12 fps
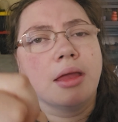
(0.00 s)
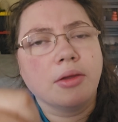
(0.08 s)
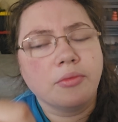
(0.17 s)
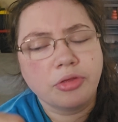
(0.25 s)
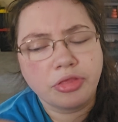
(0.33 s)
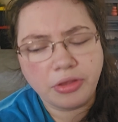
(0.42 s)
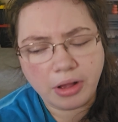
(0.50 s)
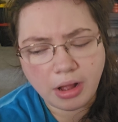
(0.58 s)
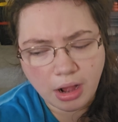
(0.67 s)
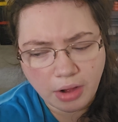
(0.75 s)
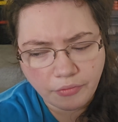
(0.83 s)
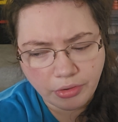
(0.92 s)
It was the
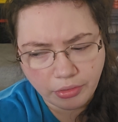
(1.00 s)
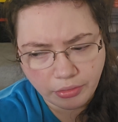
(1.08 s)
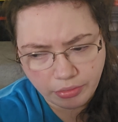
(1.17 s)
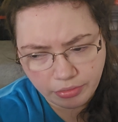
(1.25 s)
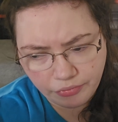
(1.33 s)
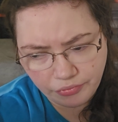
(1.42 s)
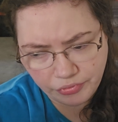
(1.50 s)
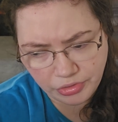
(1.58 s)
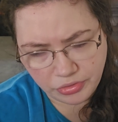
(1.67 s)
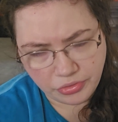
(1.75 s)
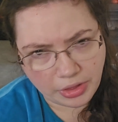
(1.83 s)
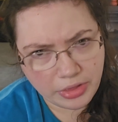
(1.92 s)
cover for
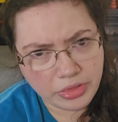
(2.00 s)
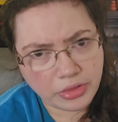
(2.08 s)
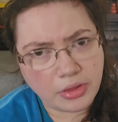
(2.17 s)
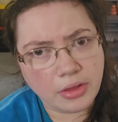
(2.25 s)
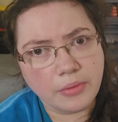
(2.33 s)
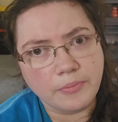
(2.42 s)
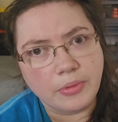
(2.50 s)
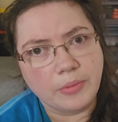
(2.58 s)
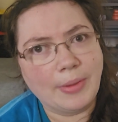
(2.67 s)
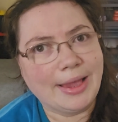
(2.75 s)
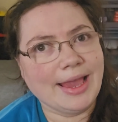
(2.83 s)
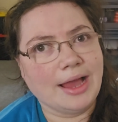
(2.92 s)
this, but
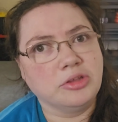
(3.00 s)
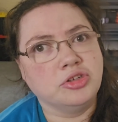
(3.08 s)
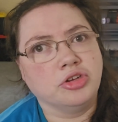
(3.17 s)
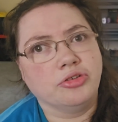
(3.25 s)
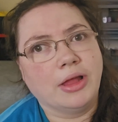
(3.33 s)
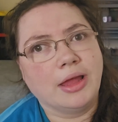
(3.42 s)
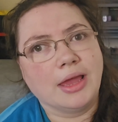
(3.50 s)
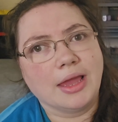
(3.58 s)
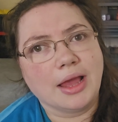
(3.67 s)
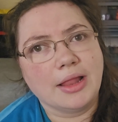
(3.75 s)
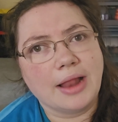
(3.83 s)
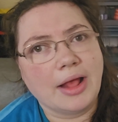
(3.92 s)
my cat chewed it
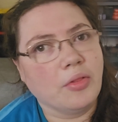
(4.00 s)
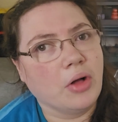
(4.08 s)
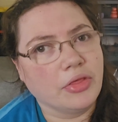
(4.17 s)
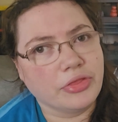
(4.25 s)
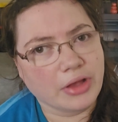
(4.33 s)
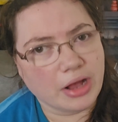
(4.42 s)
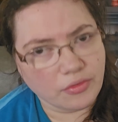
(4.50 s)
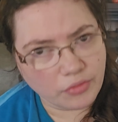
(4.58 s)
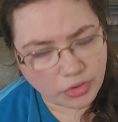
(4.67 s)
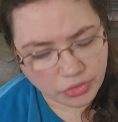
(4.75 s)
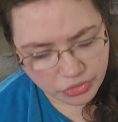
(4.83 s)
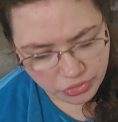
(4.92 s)
and I lost the
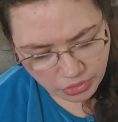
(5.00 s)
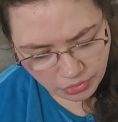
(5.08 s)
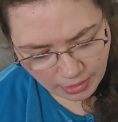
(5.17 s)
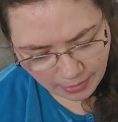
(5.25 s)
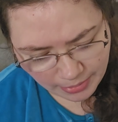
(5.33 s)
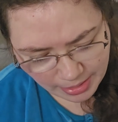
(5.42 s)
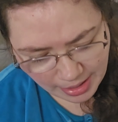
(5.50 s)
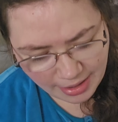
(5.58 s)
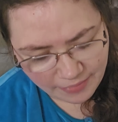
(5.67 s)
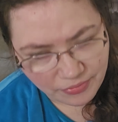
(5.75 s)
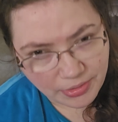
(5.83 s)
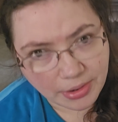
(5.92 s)
cover. So I'm gonna
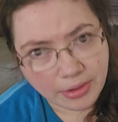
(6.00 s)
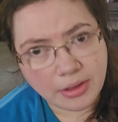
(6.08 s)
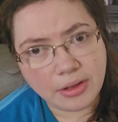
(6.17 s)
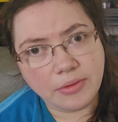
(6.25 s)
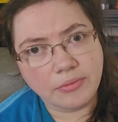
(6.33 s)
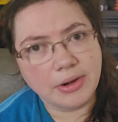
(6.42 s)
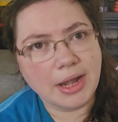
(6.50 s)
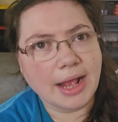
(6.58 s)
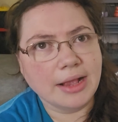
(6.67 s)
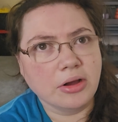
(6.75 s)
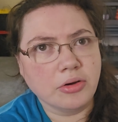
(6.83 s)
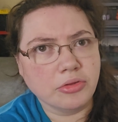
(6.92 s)
have to, when
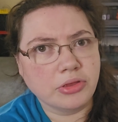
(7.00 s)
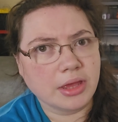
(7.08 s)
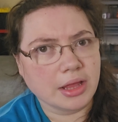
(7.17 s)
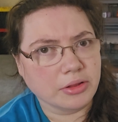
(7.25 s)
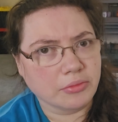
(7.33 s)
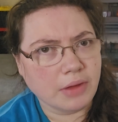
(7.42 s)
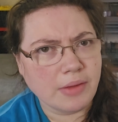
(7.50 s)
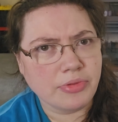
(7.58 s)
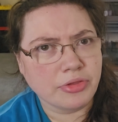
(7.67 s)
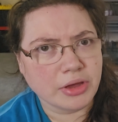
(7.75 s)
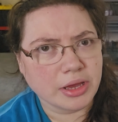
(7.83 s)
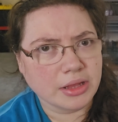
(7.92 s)
I go to get the
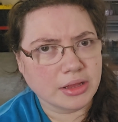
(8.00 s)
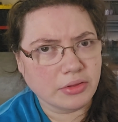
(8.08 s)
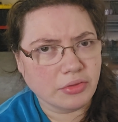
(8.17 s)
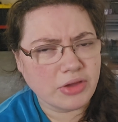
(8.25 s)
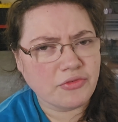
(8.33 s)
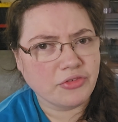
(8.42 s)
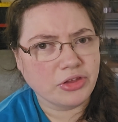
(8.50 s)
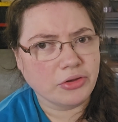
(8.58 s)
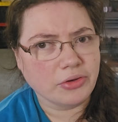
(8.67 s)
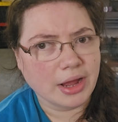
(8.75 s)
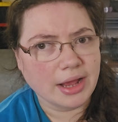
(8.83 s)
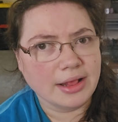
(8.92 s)
website to link for you
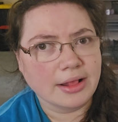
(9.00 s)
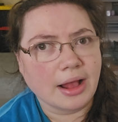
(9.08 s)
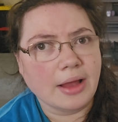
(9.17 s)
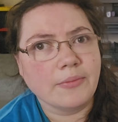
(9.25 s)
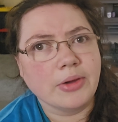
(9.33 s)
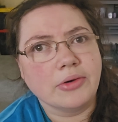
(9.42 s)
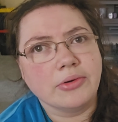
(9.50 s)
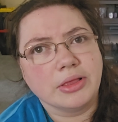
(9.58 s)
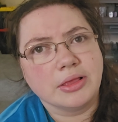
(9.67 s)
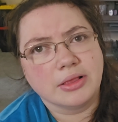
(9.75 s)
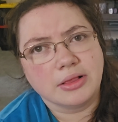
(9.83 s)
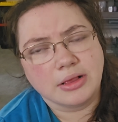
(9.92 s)
guys, I'm going
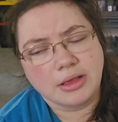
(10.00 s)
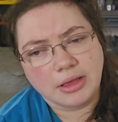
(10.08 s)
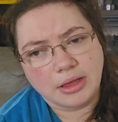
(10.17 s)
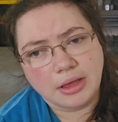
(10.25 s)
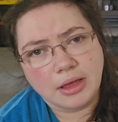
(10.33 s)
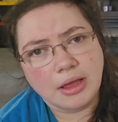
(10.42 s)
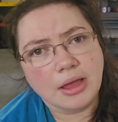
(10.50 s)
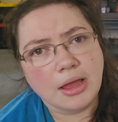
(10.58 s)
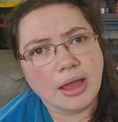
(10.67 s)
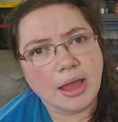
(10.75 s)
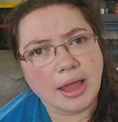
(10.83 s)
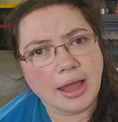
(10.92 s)
to see
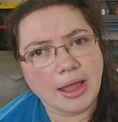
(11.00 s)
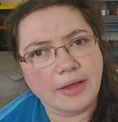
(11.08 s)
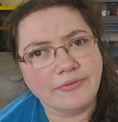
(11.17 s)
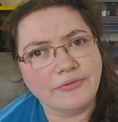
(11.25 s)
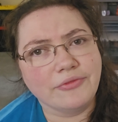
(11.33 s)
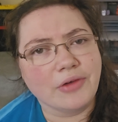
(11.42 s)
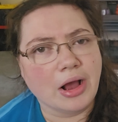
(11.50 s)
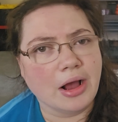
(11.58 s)
if